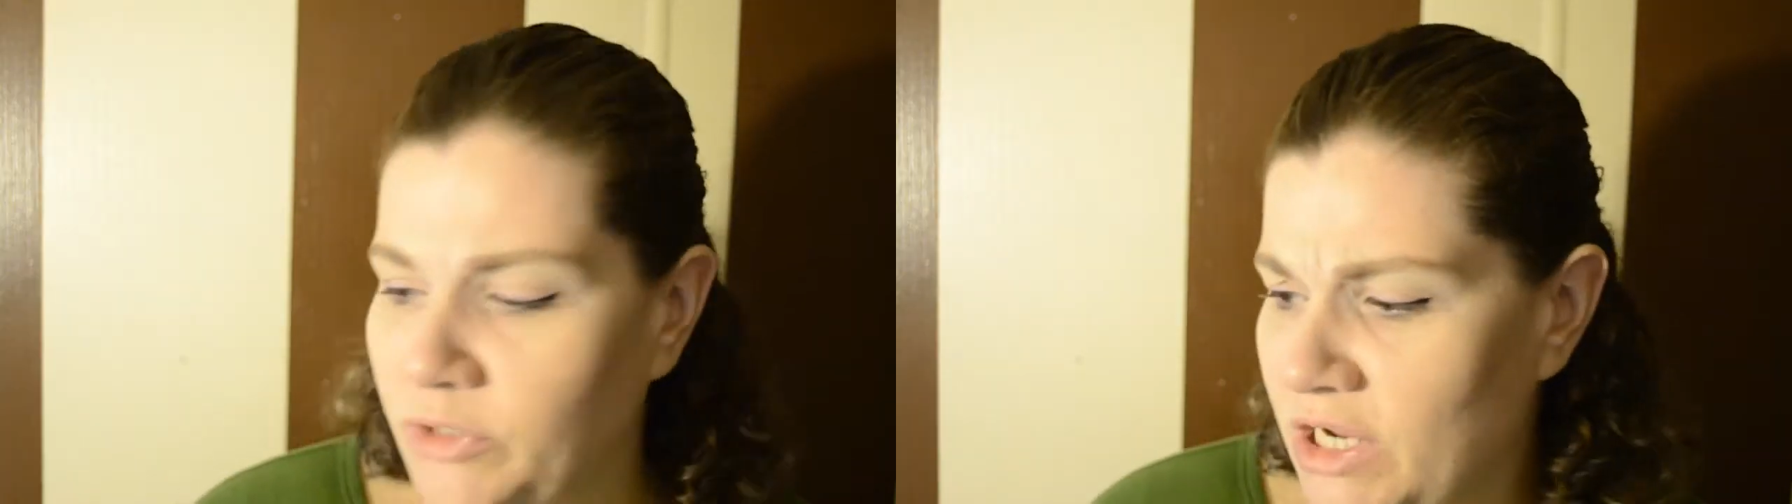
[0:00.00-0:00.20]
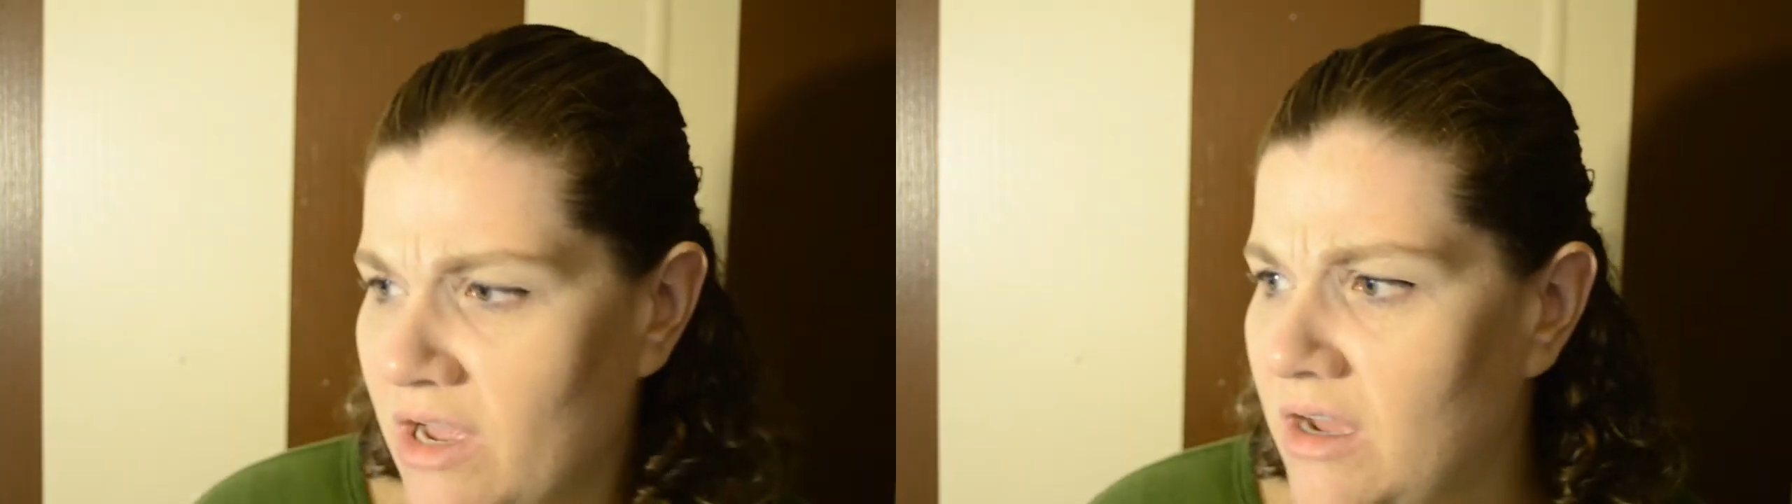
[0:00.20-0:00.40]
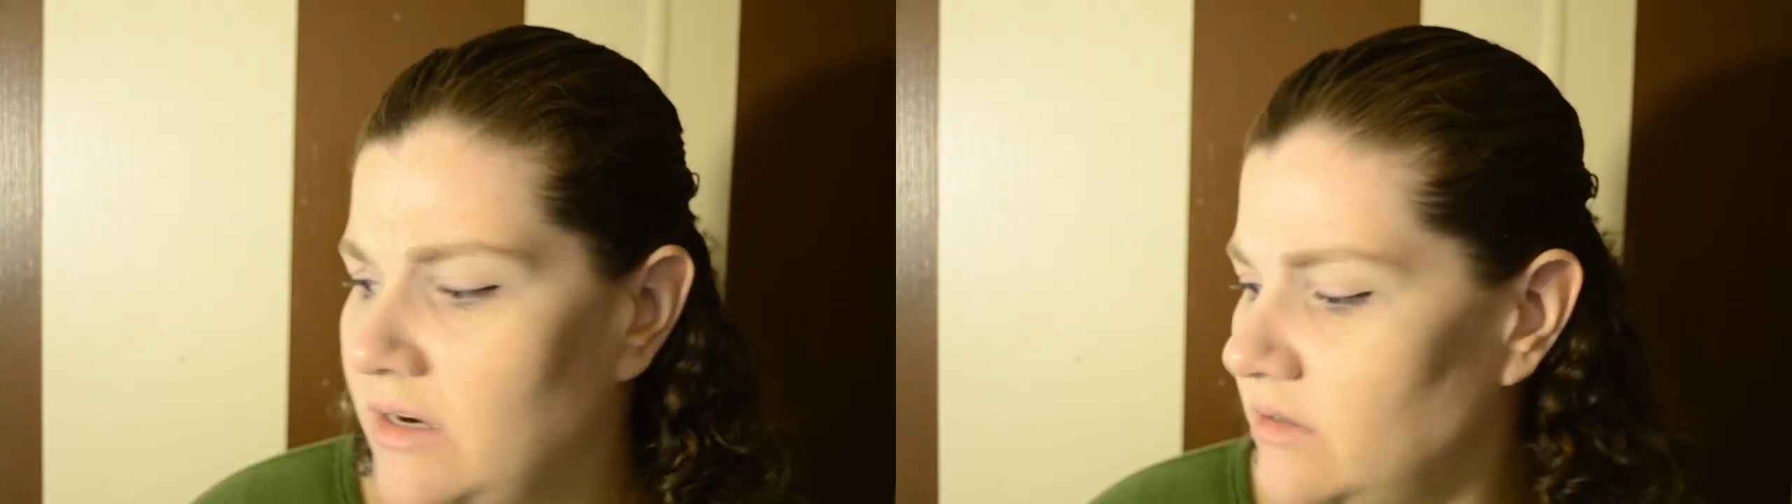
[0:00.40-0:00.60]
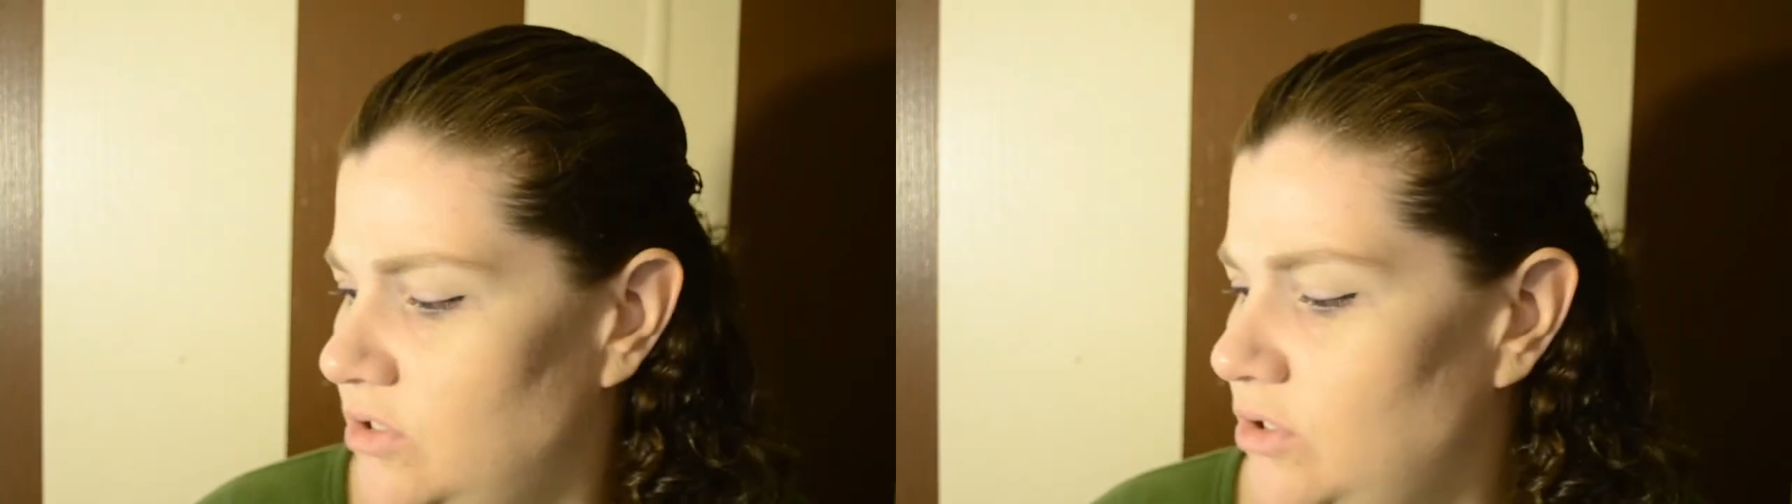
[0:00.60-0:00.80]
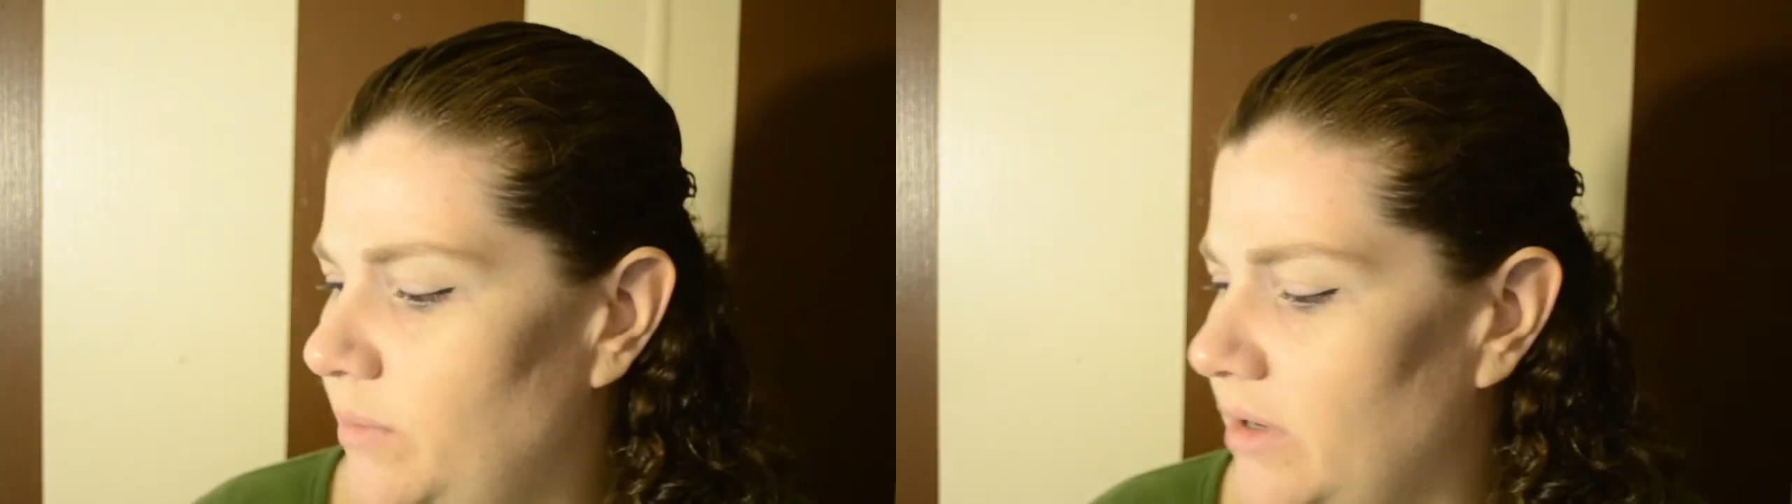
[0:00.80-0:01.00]
which I got on
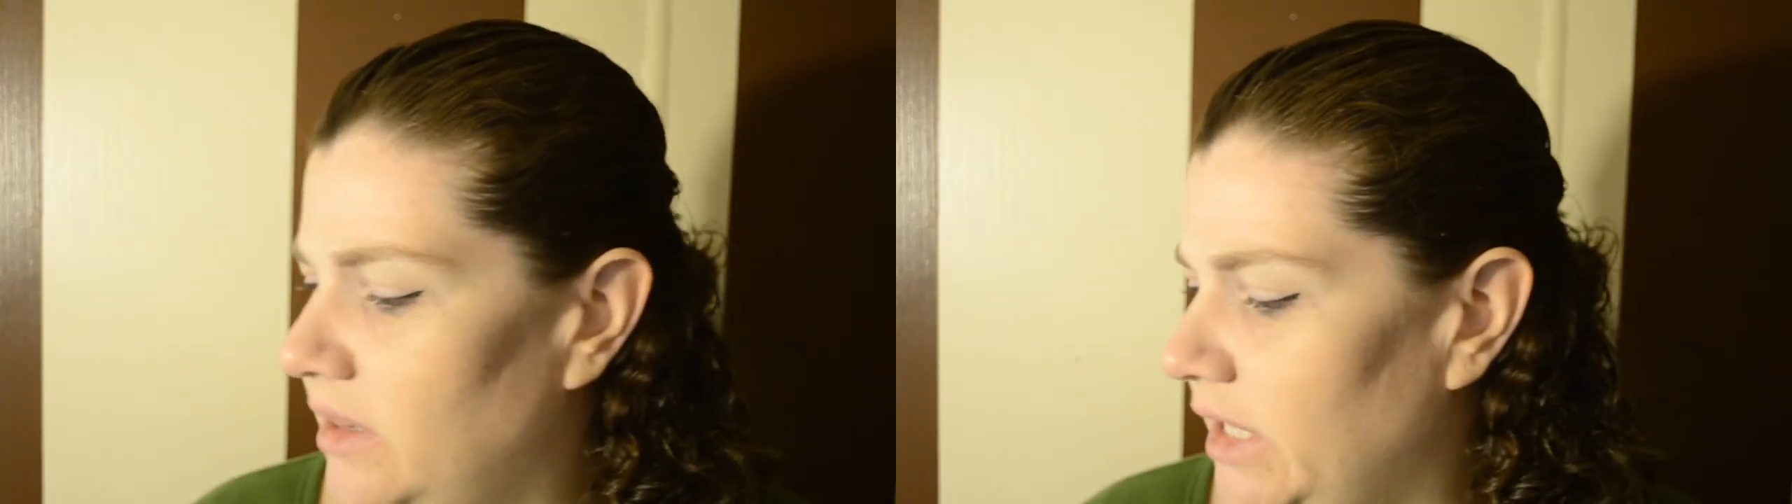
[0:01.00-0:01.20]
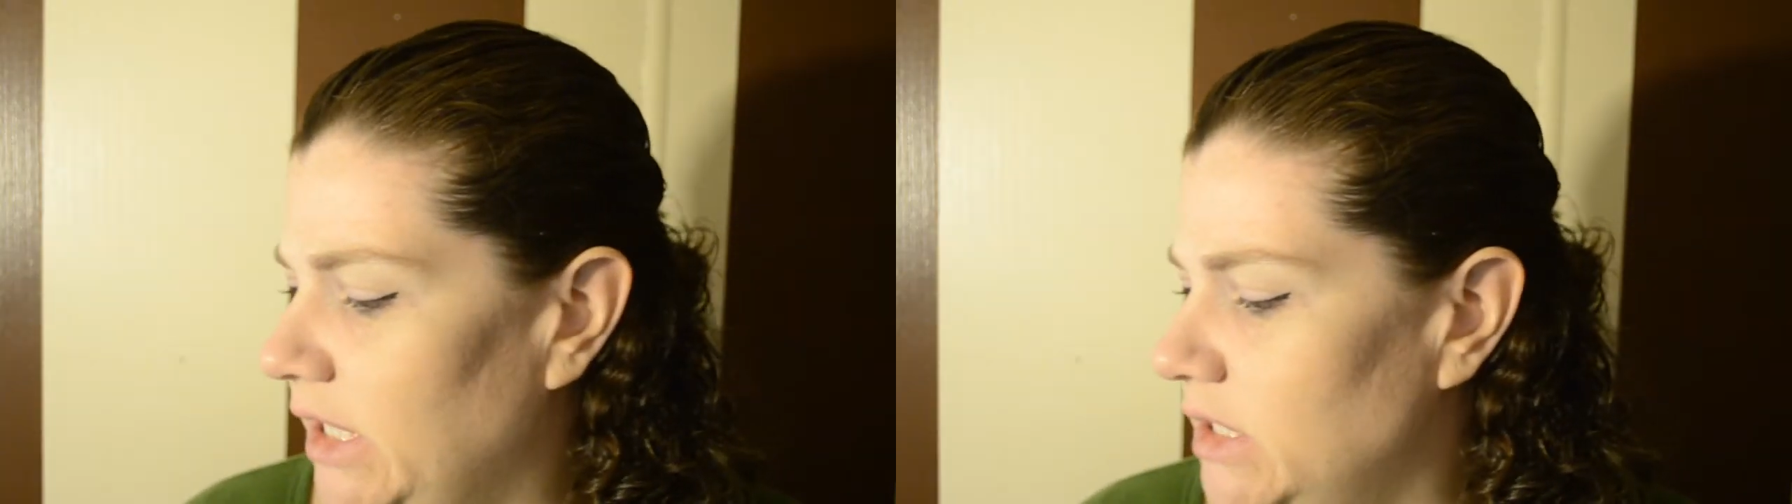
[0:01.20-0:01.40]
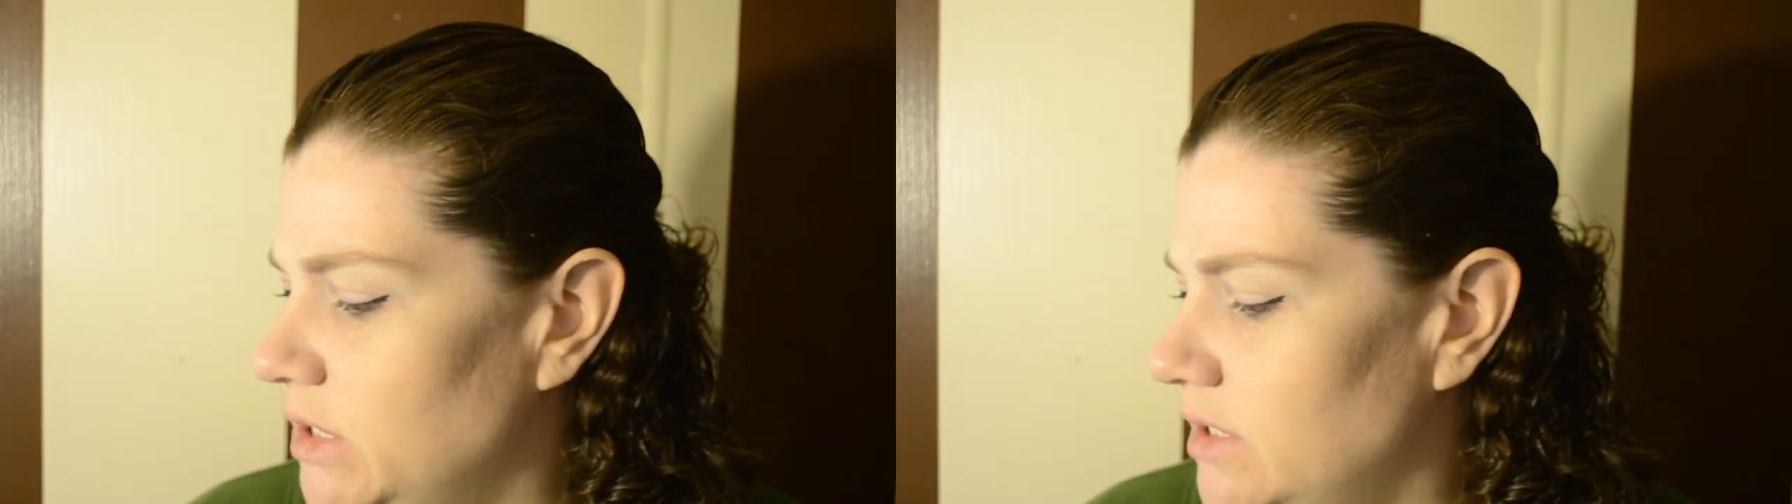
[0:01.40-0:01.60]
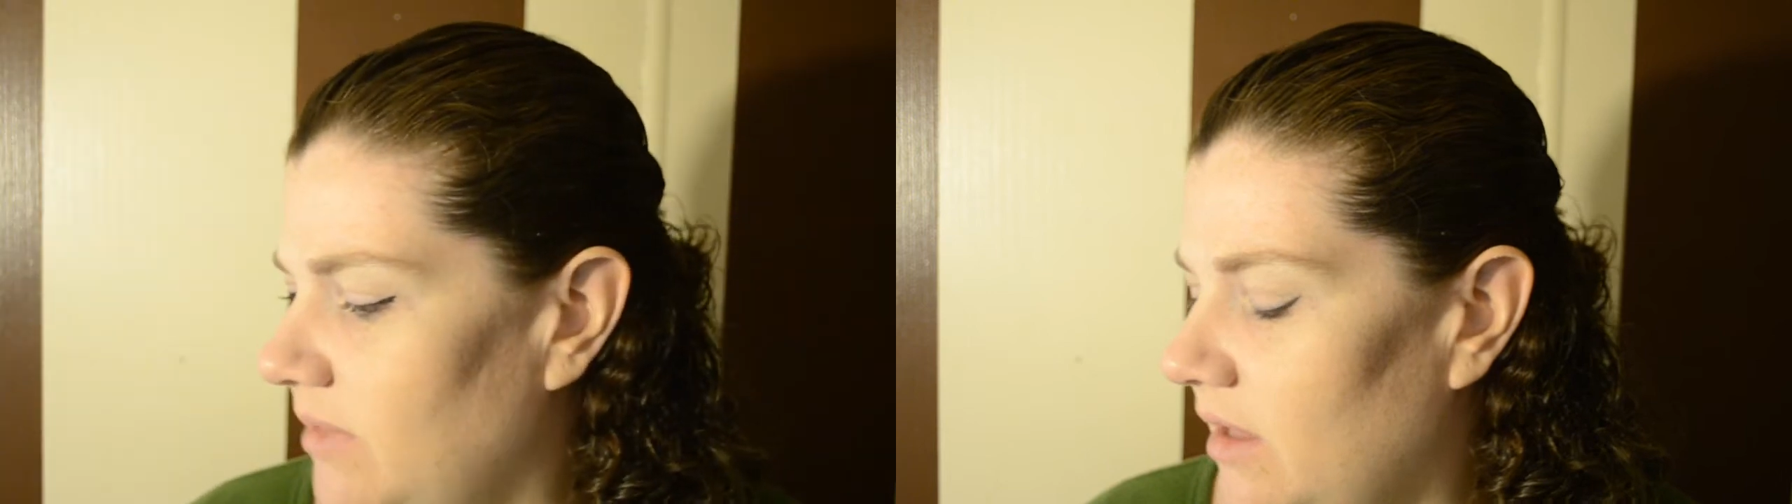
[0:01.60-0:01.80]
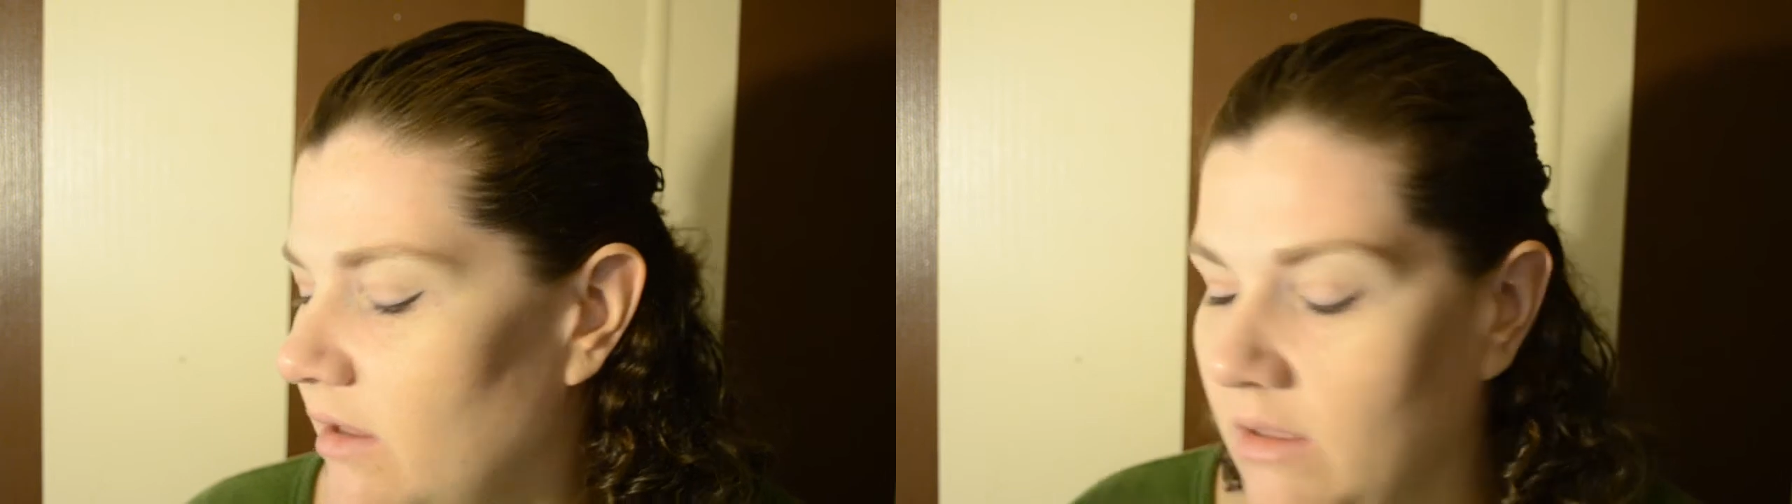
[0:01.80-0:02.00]
super clearance or
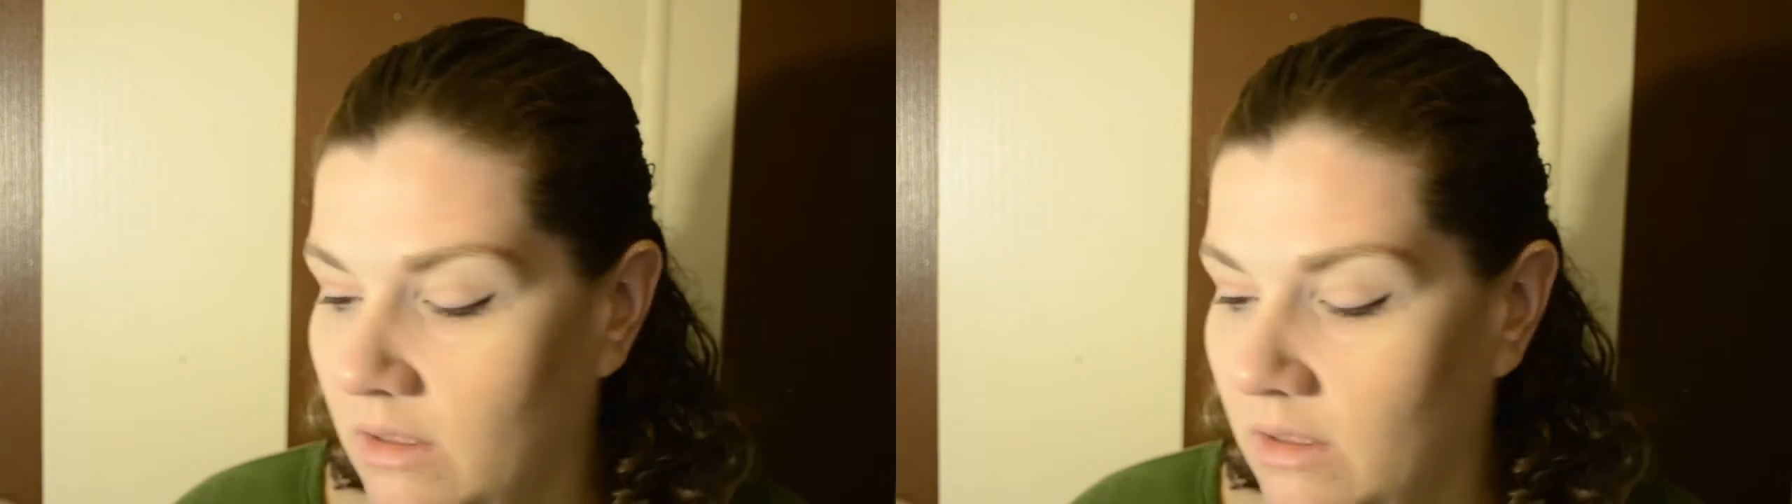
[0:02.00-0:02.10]
something.